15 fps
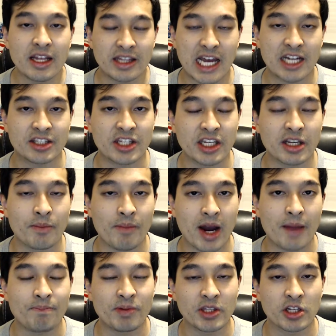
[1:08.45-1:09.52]
that thing
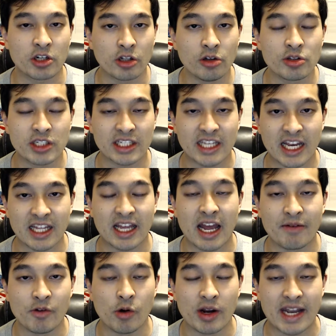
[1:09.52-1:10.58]
might be the clue to get
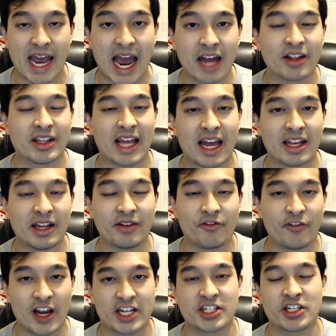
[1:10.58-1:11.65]
everyone out of that
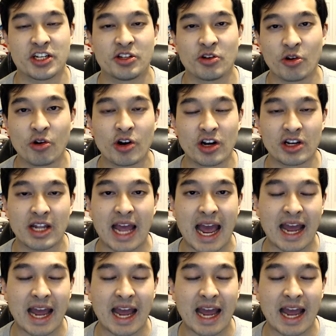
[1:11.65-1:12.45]
infection or